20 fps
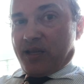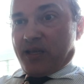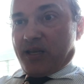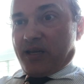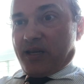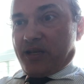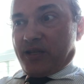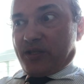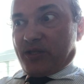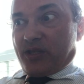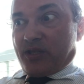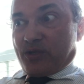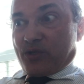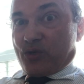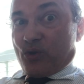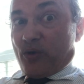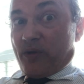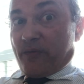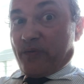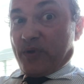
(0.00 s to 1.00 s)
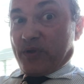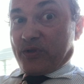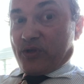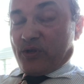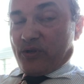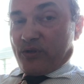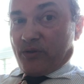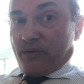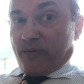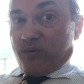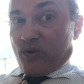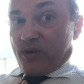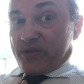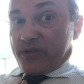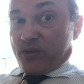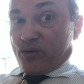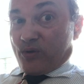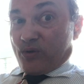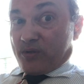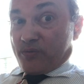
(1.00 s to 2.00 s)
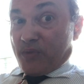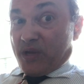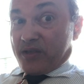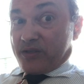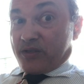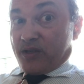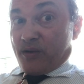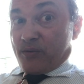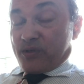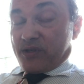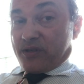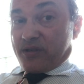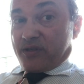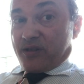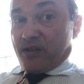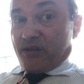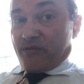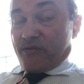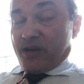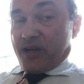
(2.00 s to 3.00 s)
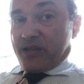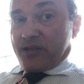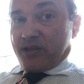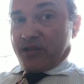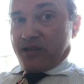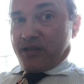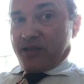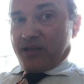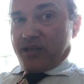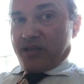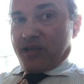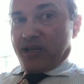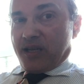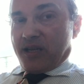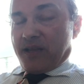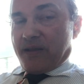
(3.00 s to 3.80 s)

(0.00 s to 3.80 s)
And so it fits into force equals mass times acceleration.